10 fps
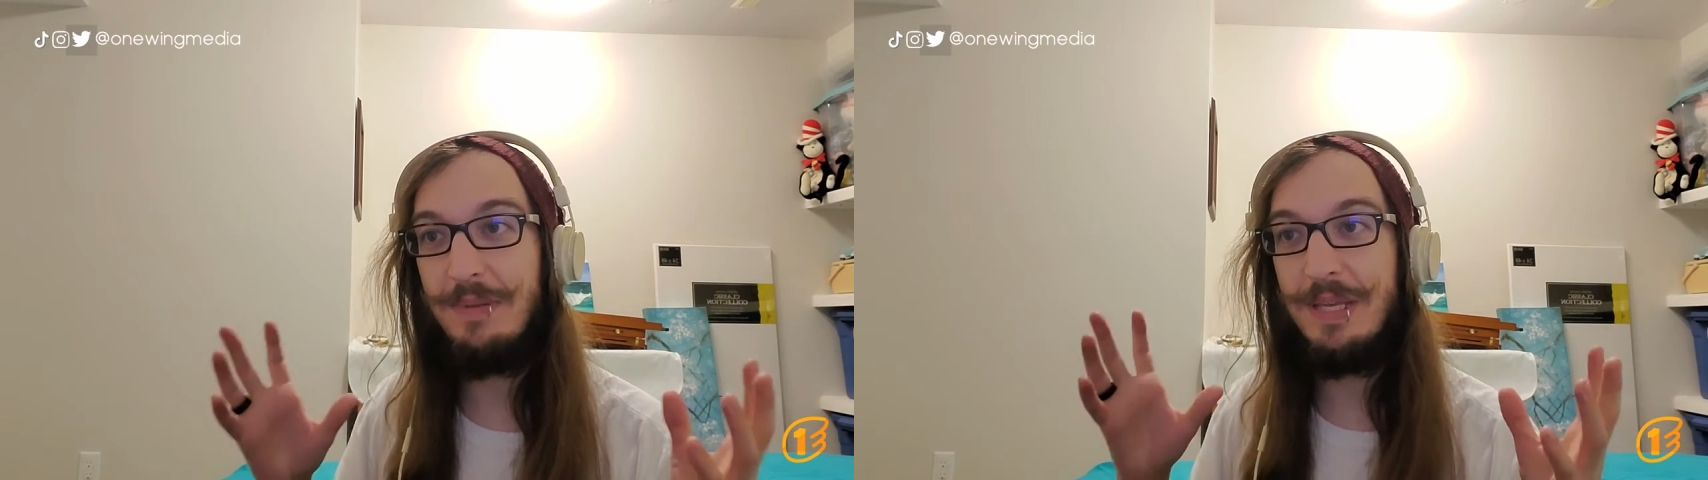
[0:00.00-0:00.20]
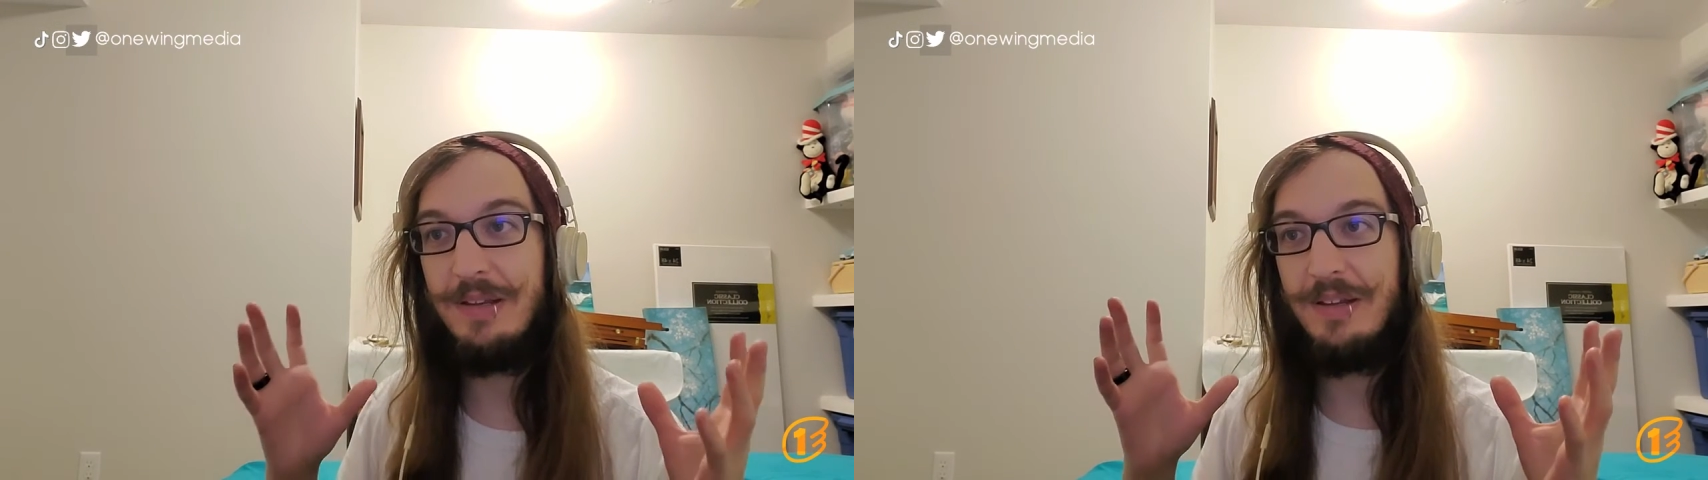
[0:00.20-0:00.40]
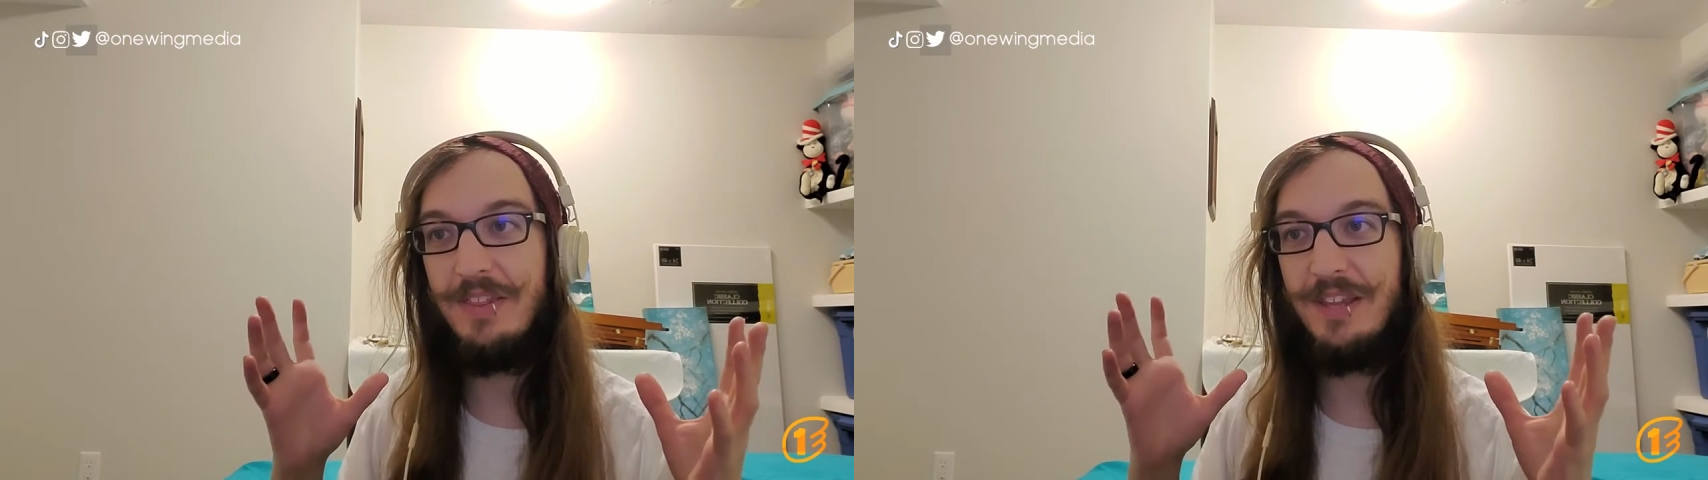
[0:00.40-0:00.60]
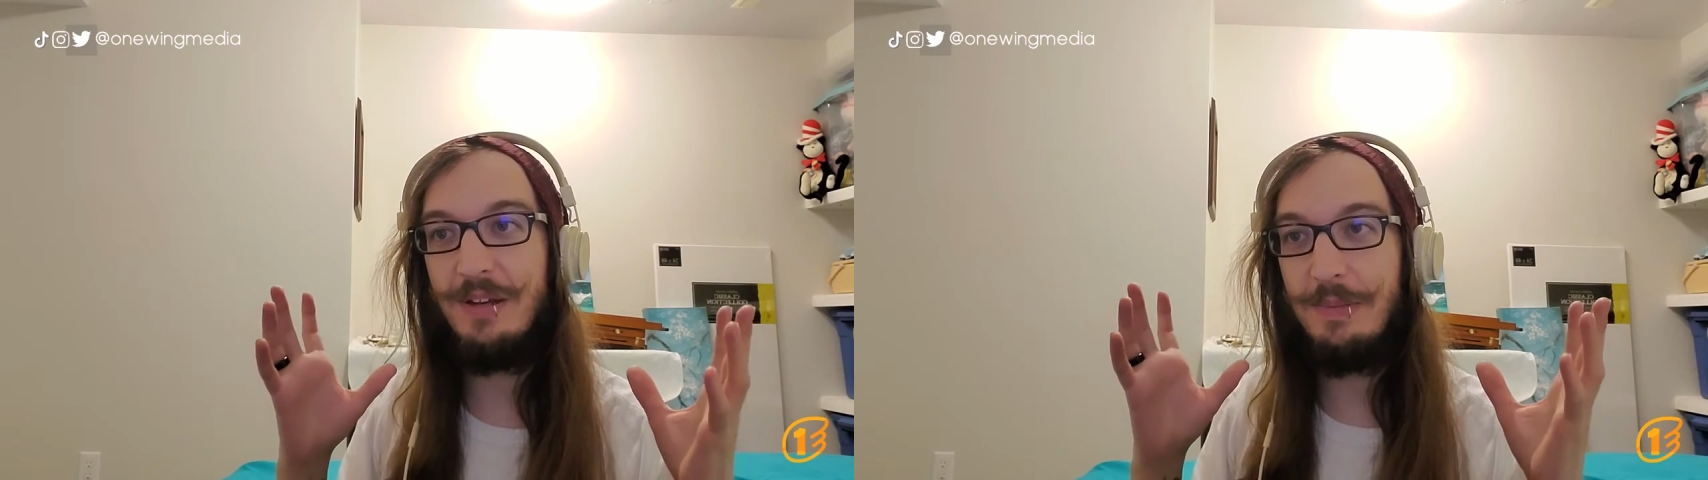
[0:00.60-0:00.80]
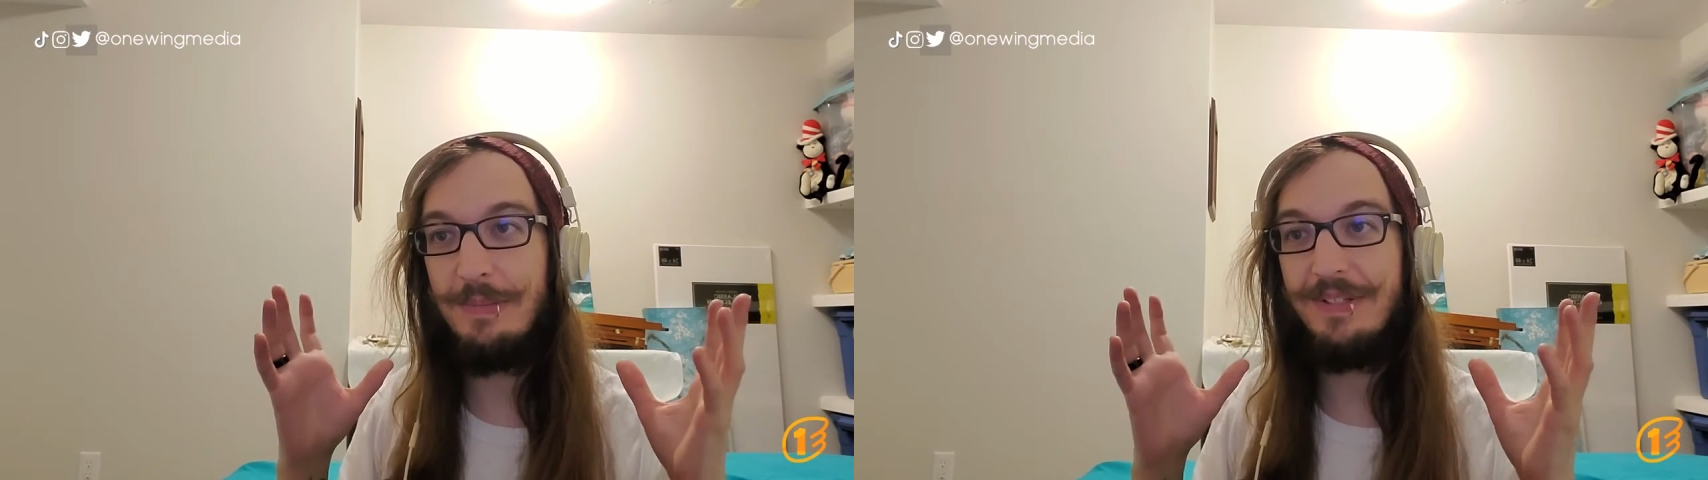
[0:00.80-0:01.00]

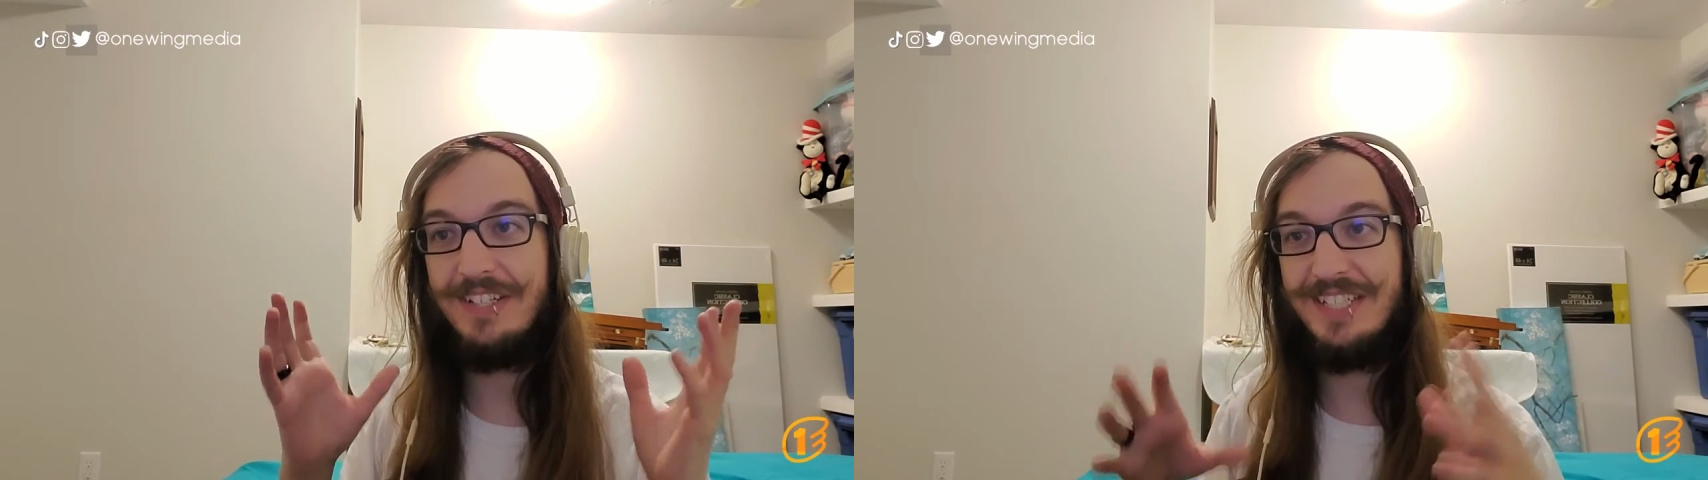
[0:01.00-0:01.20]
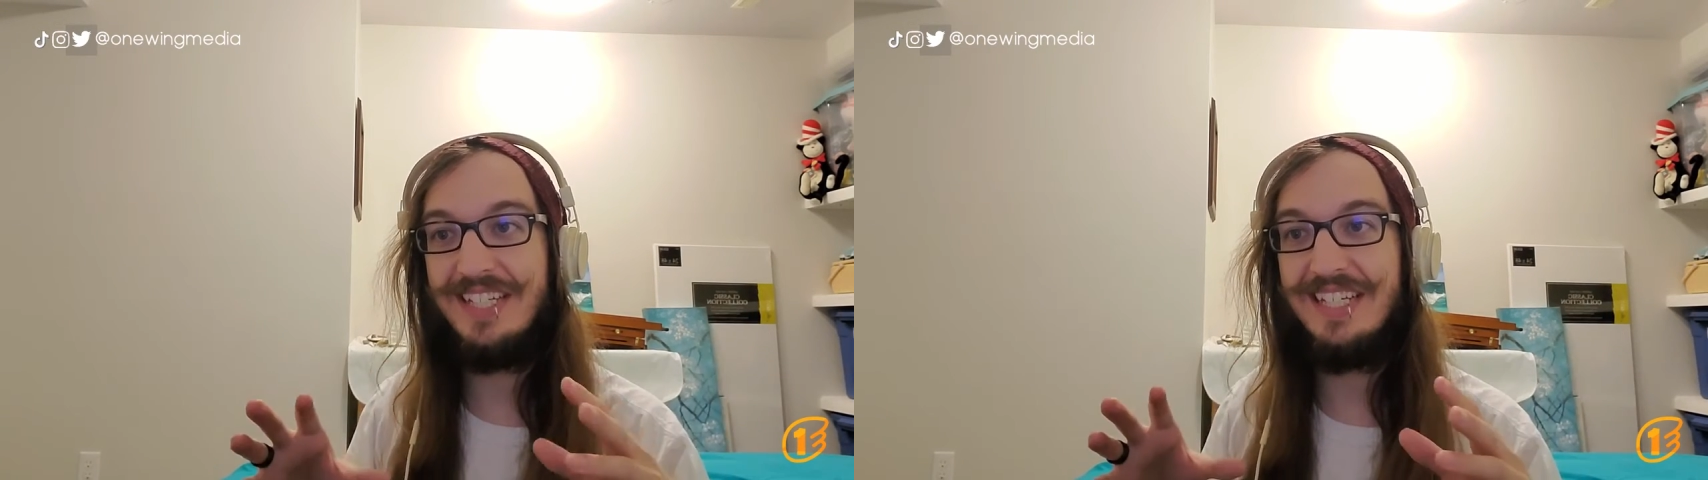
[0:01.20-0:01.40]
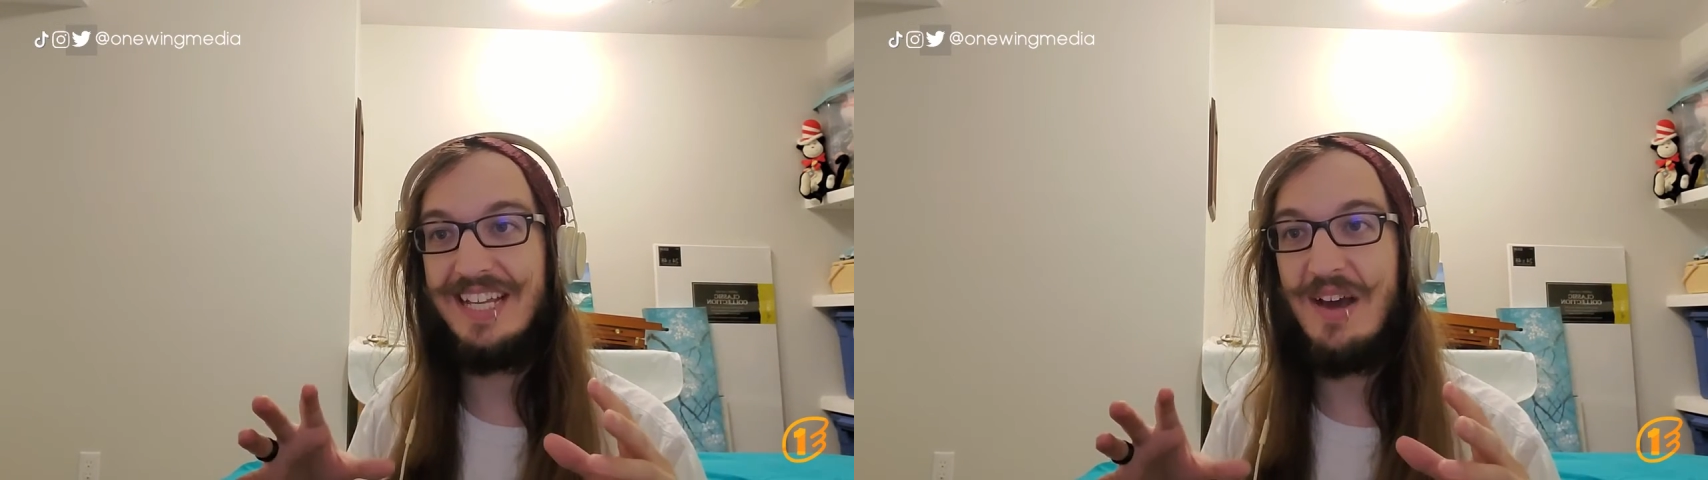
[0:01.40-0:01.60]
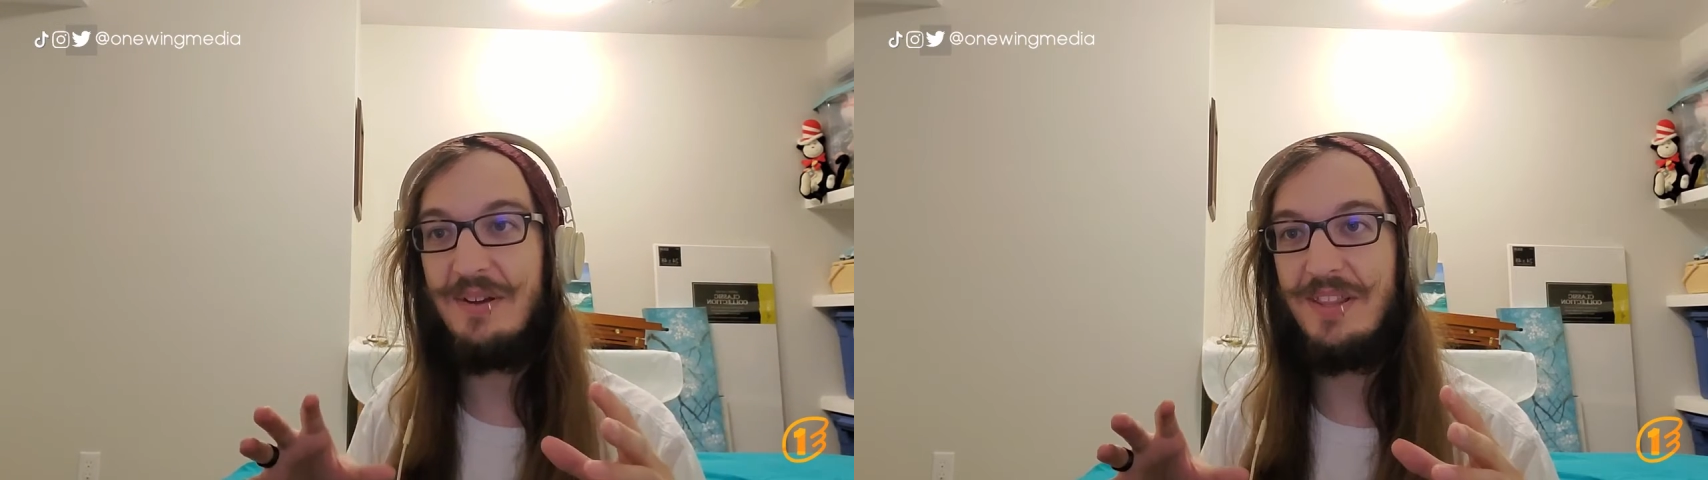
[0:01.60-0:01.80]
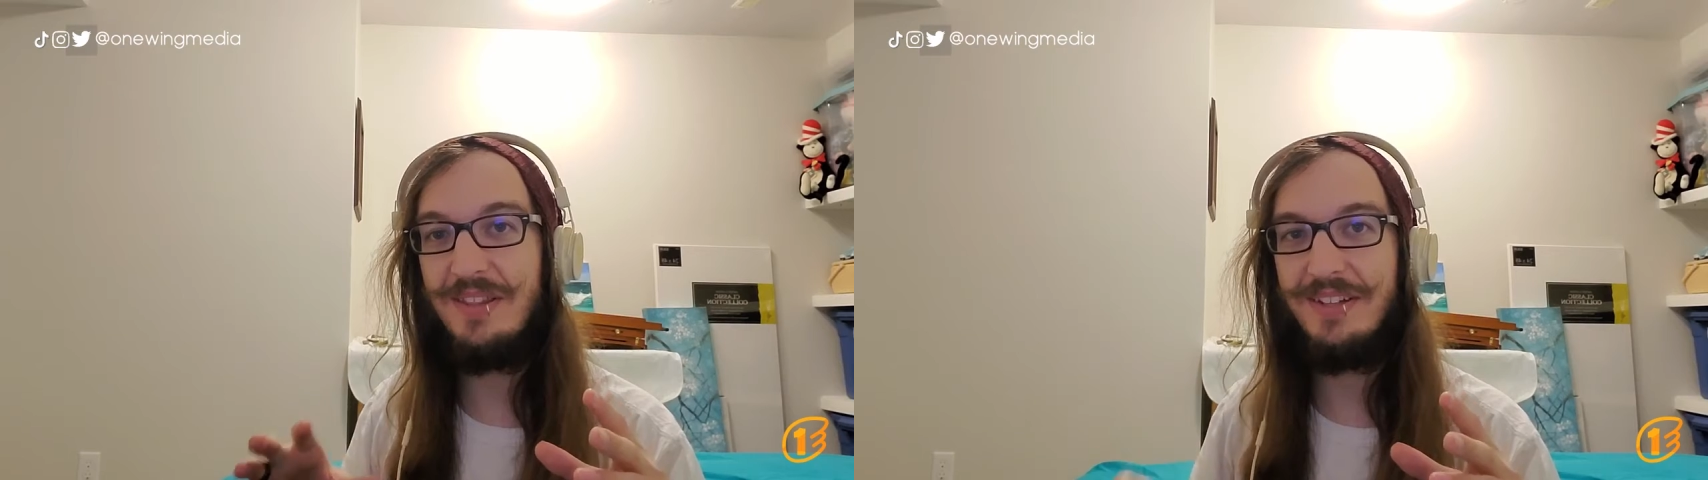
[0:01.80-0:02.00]
Theory people are sitting
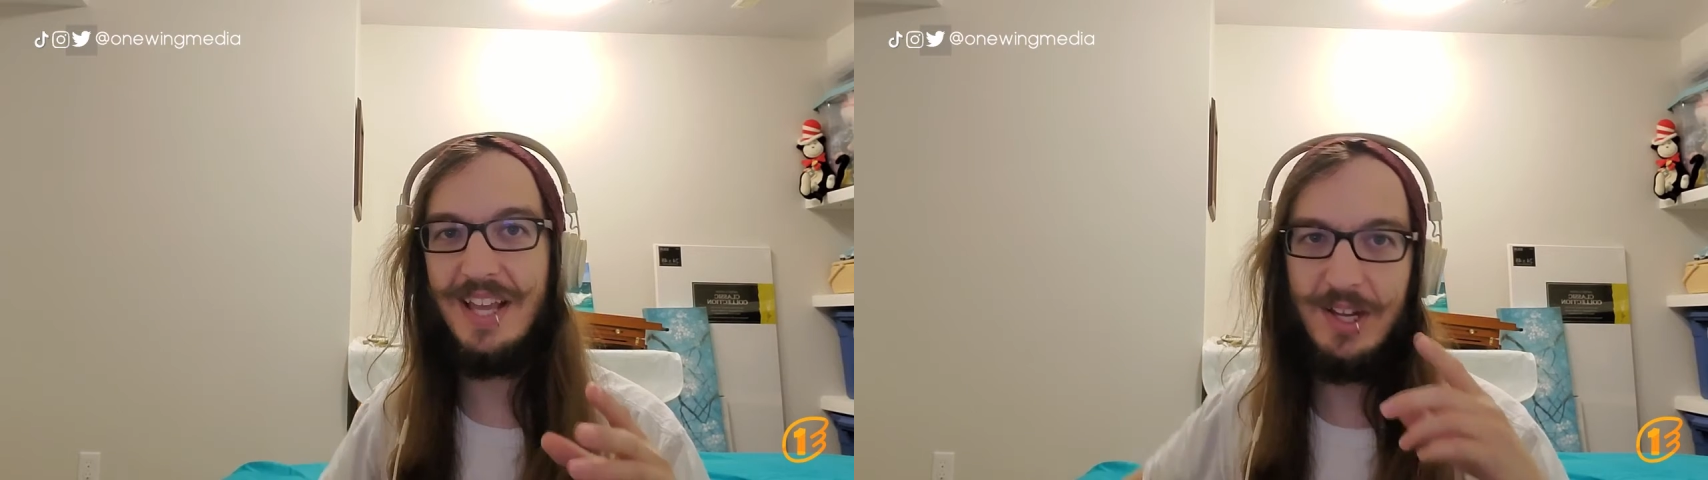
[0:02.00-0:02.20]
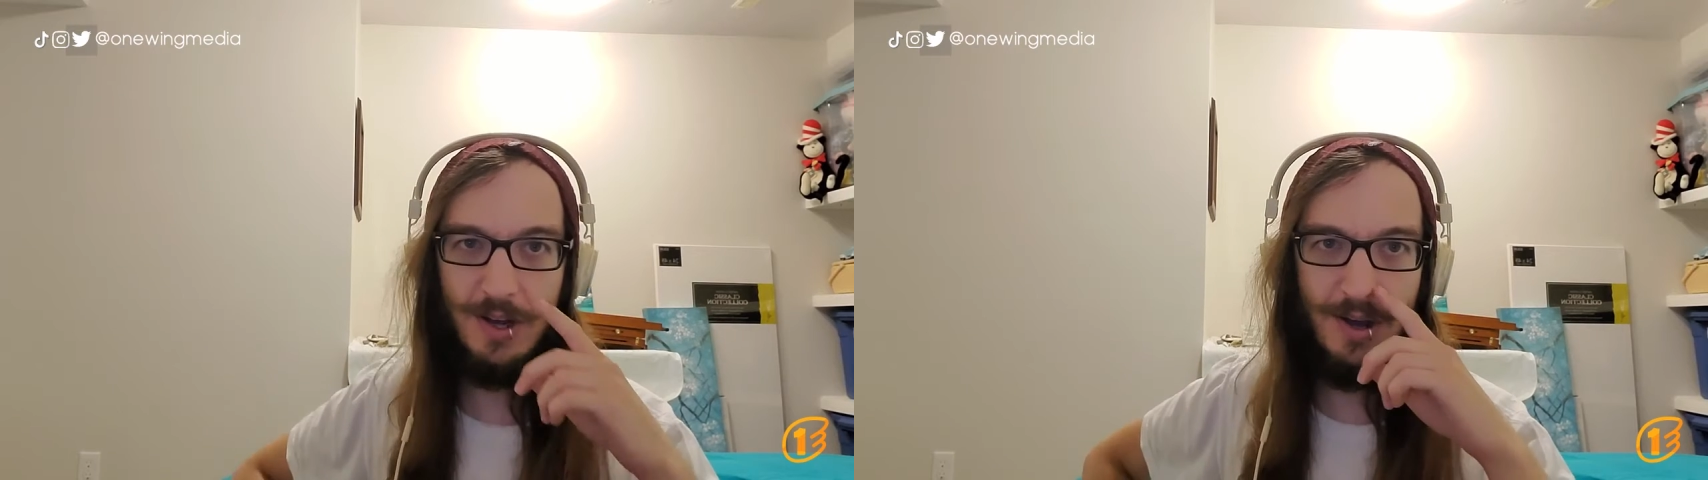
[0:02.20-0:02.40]
down and they're like,